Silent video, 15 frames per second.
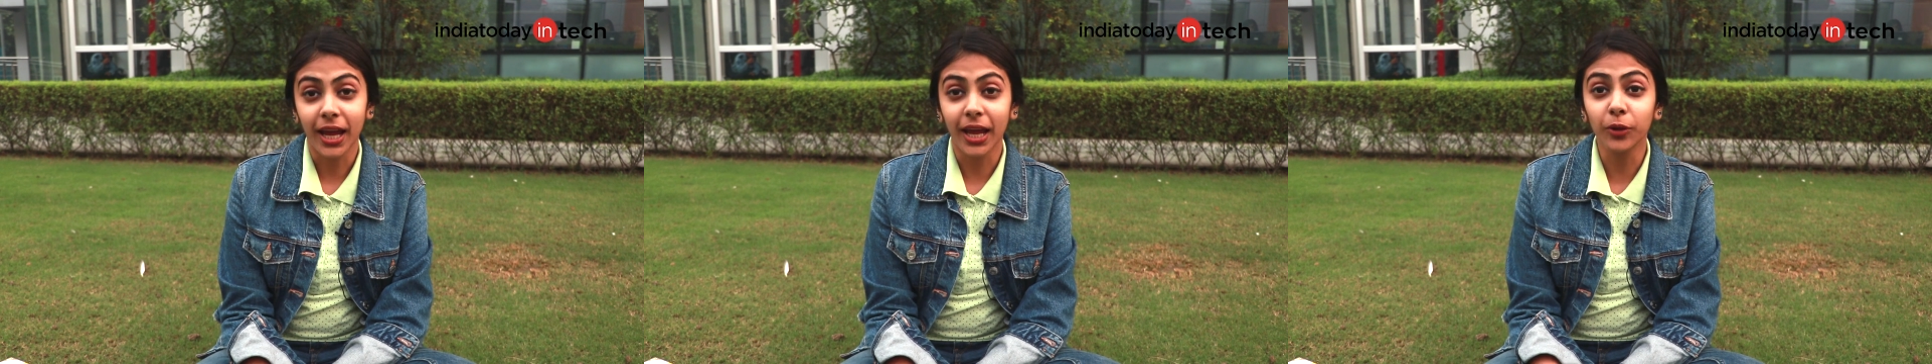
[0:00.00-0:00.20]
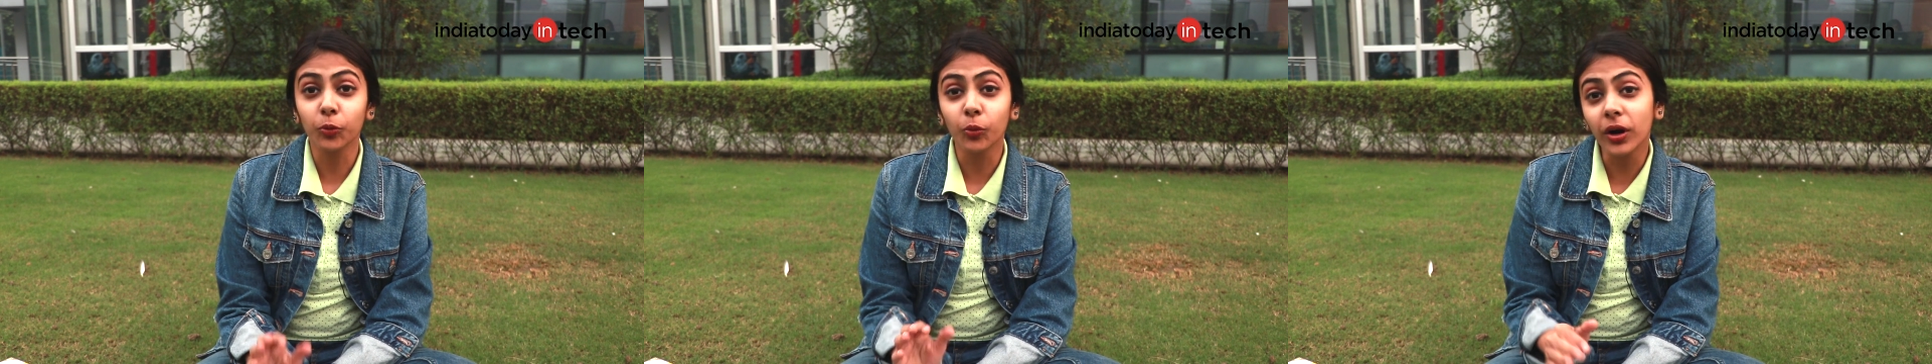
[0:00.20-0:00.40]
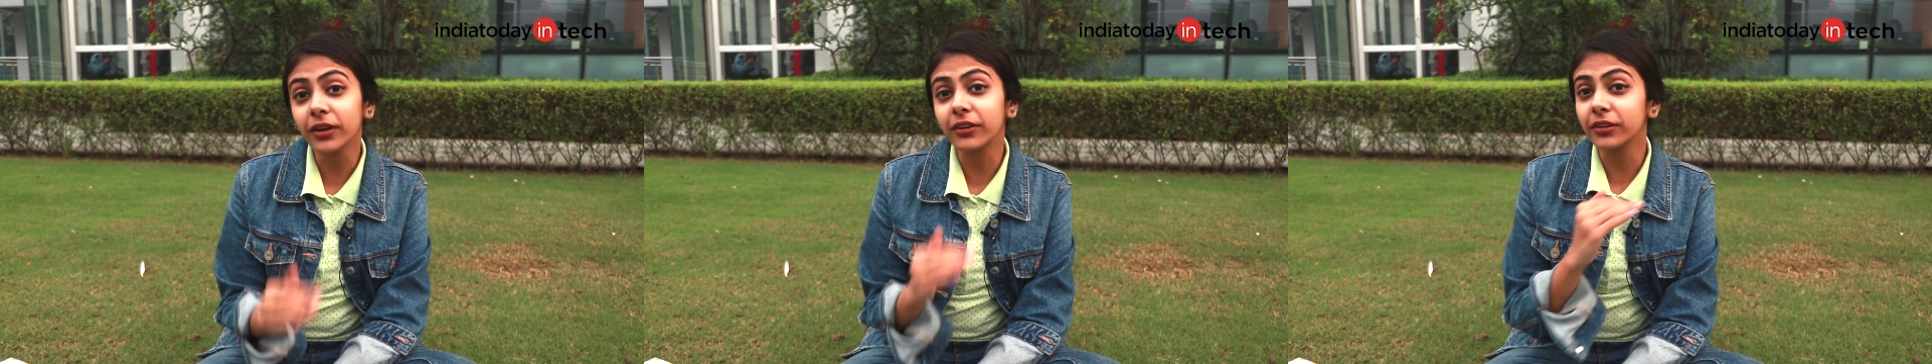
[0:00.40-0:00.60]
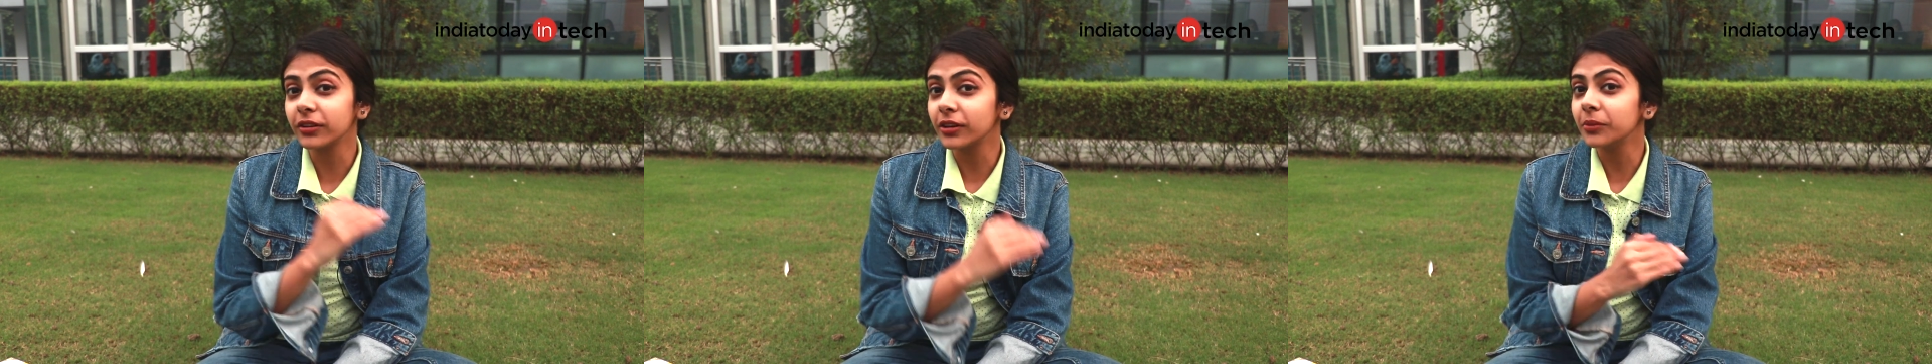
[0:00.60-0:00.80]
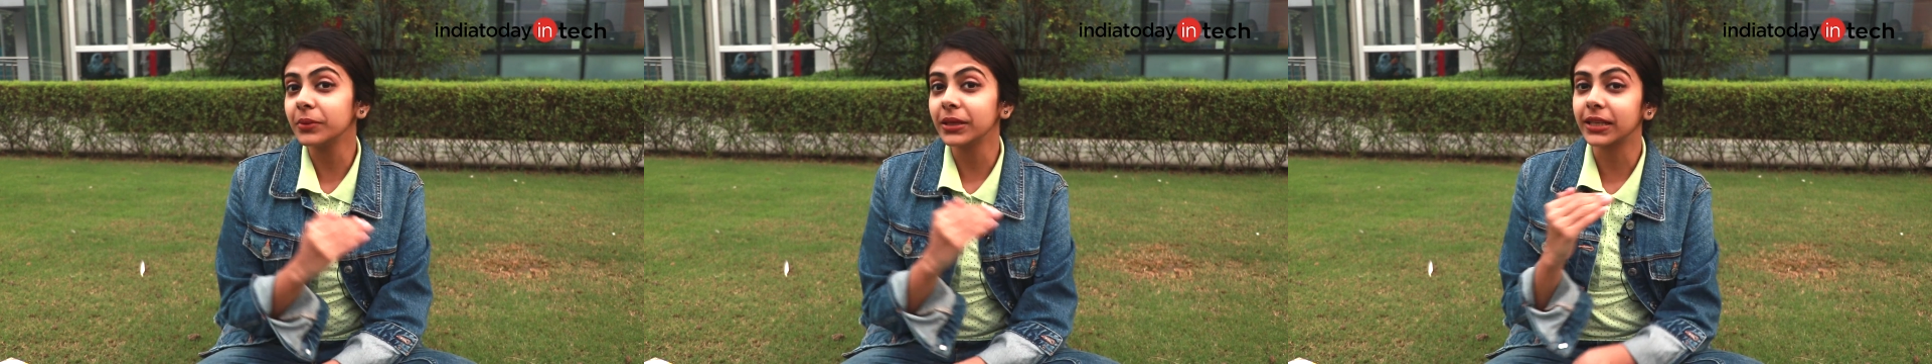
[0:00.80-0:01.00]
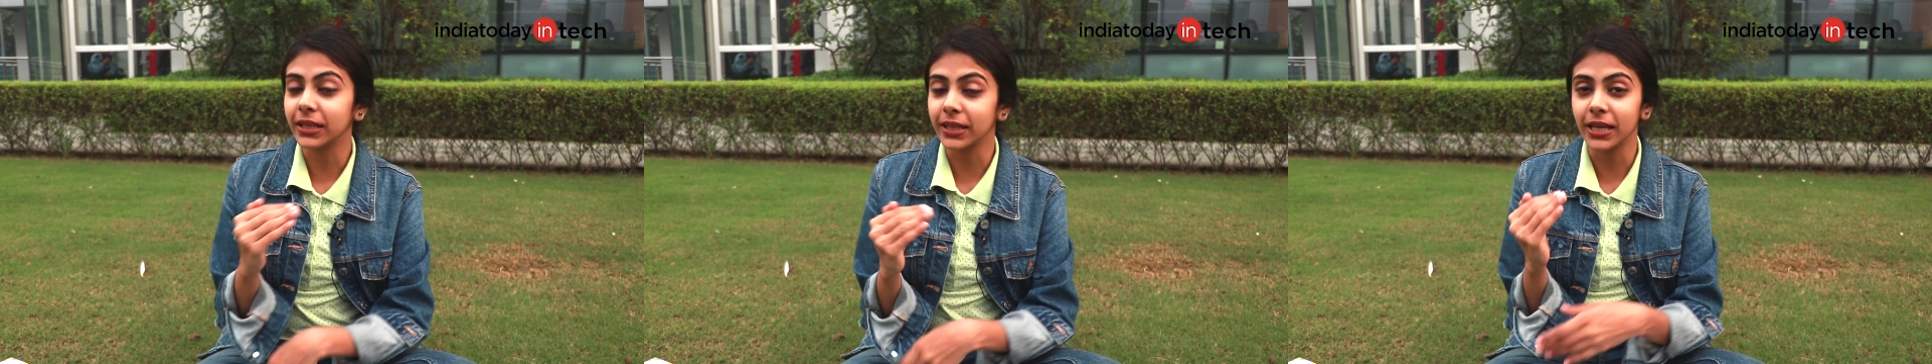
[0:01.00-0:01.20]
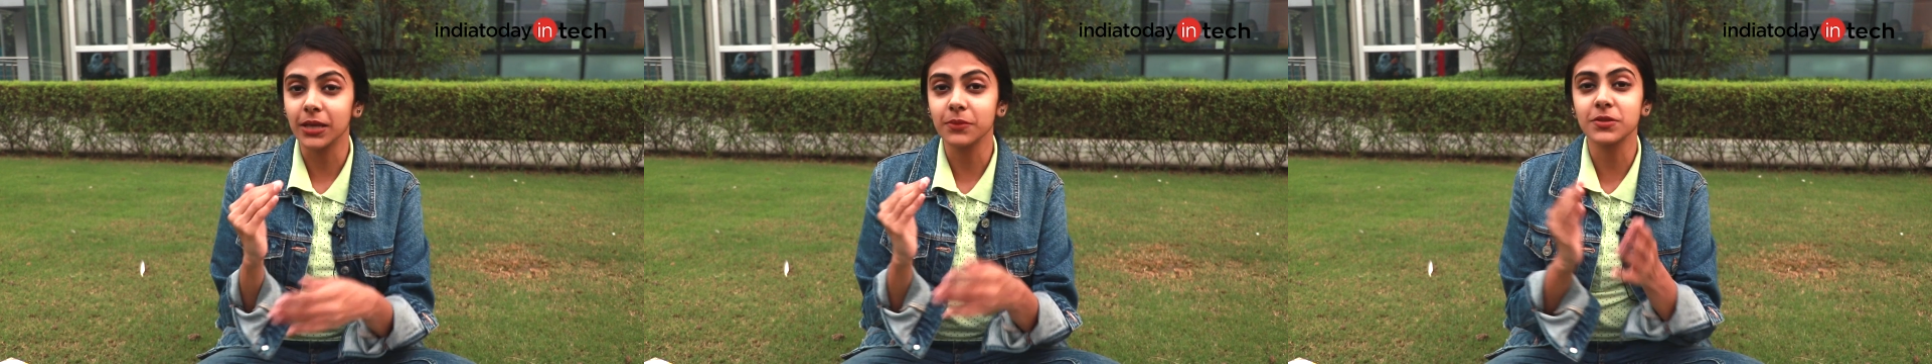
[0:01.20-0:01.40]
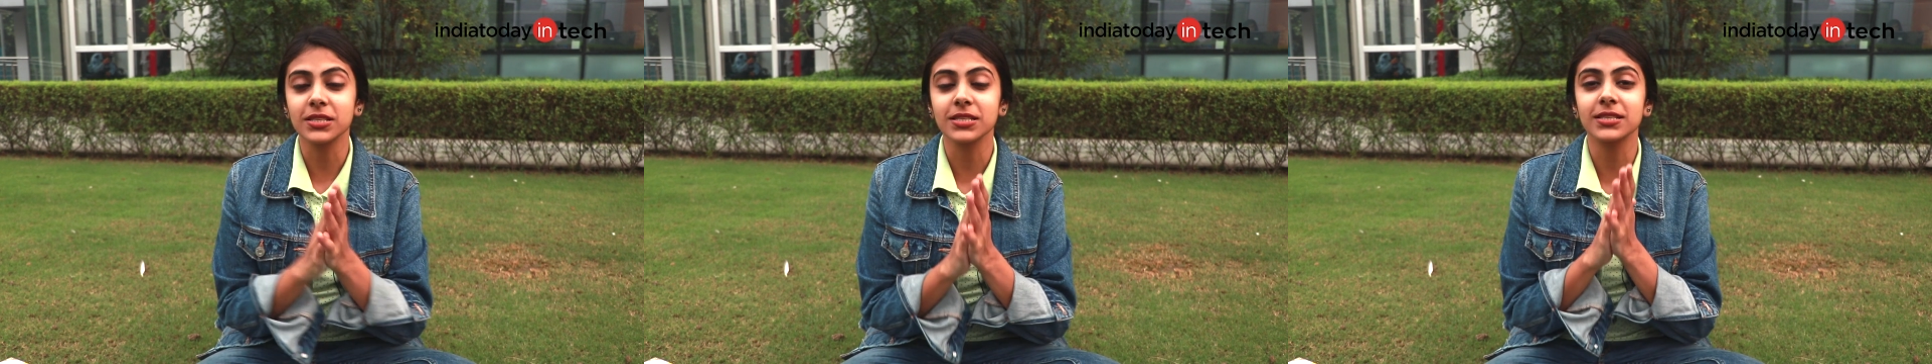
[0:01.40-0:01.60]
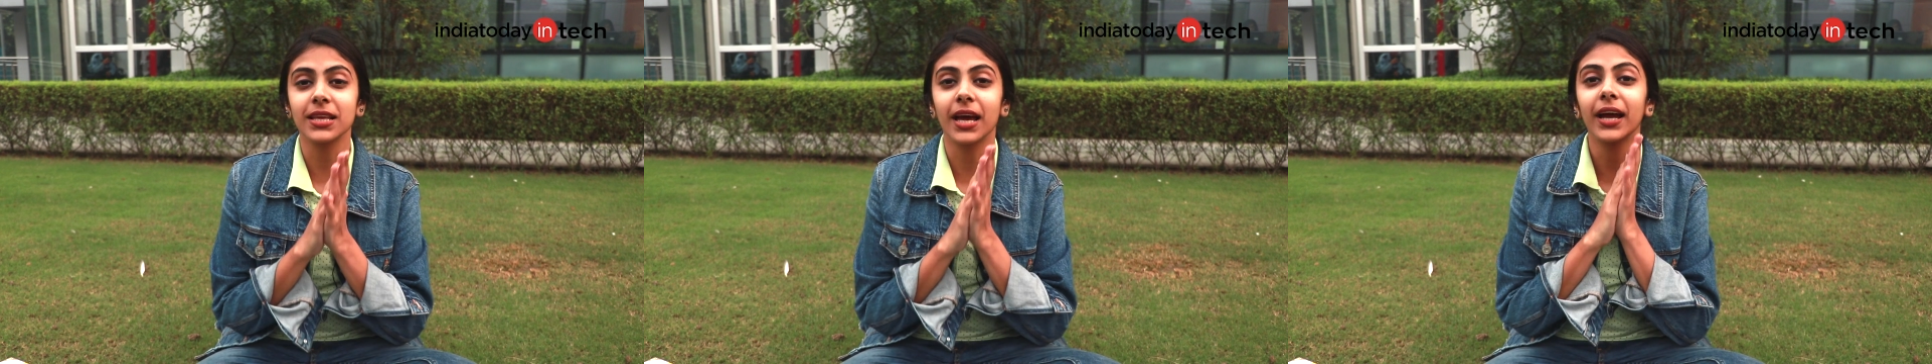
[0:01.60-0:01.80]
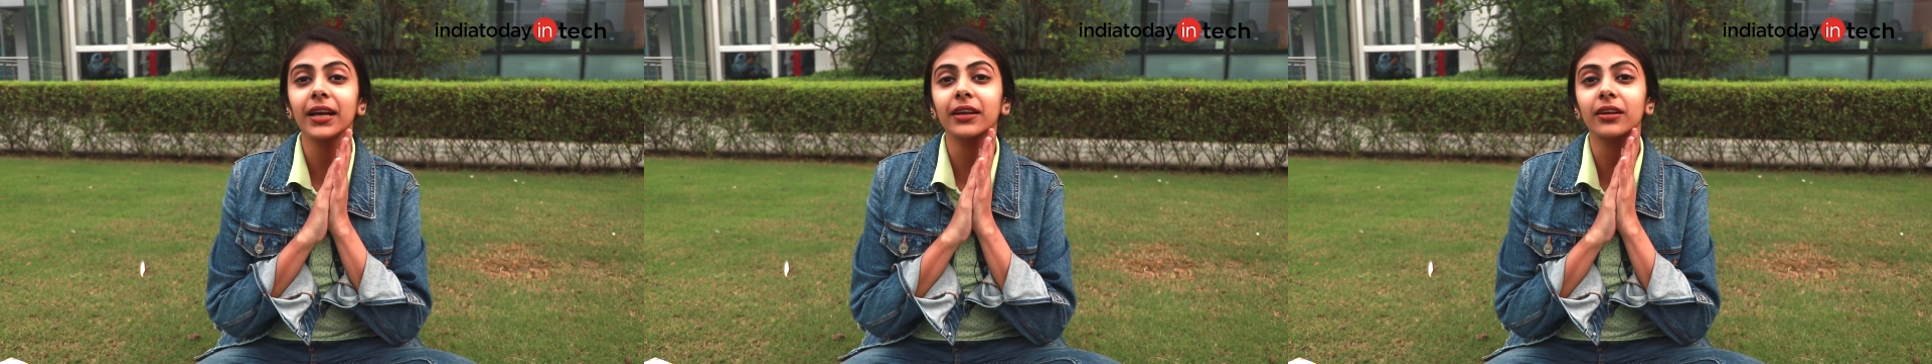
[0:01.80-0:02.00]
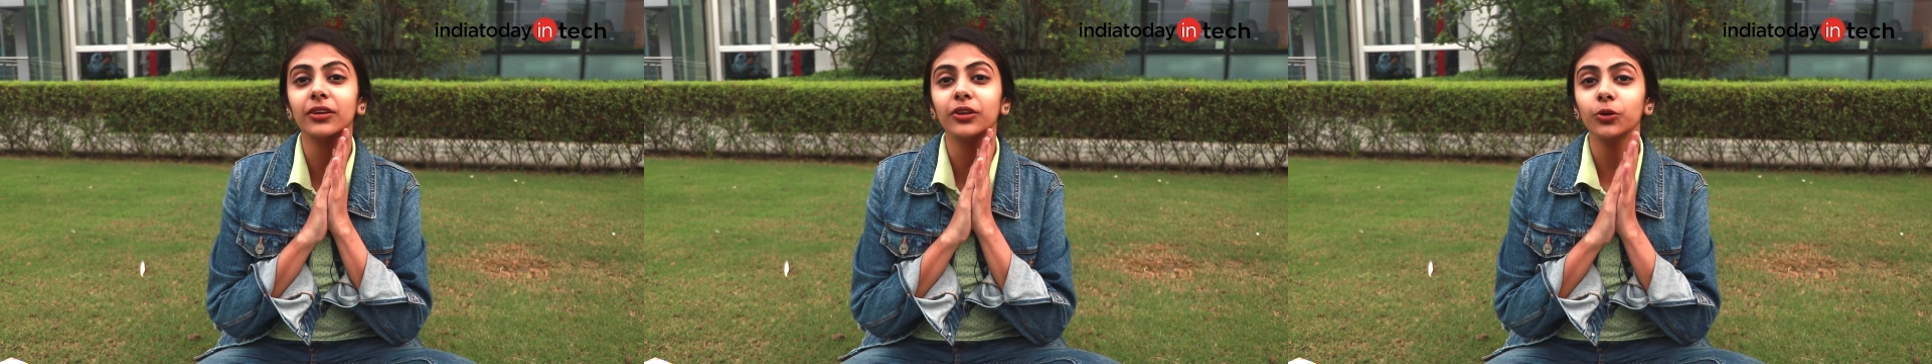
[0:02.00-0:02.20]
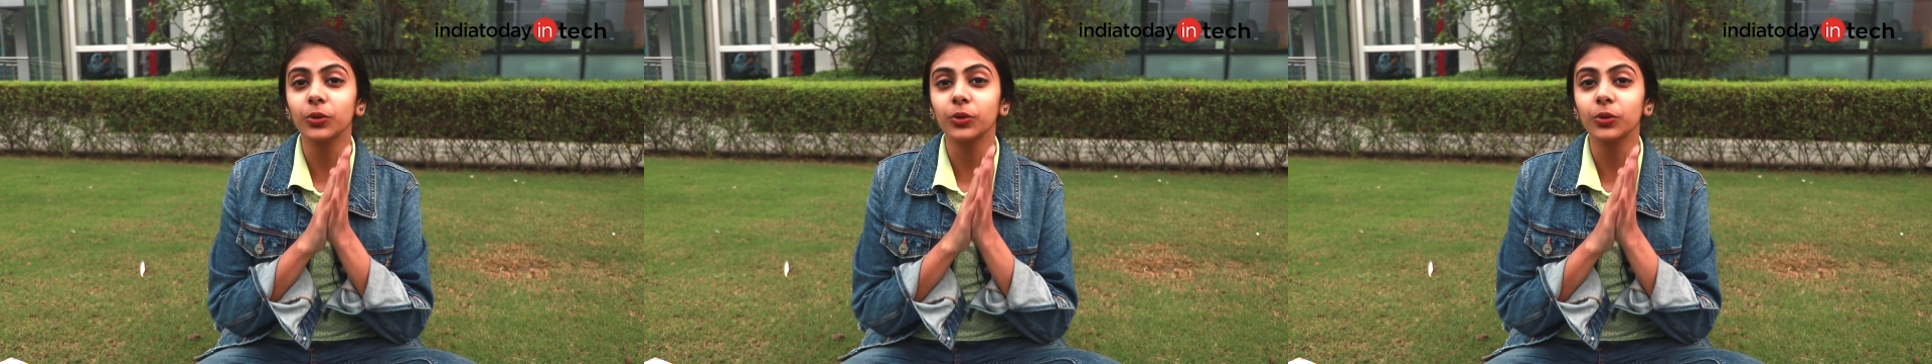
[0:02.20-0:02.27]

And what Realme claims is that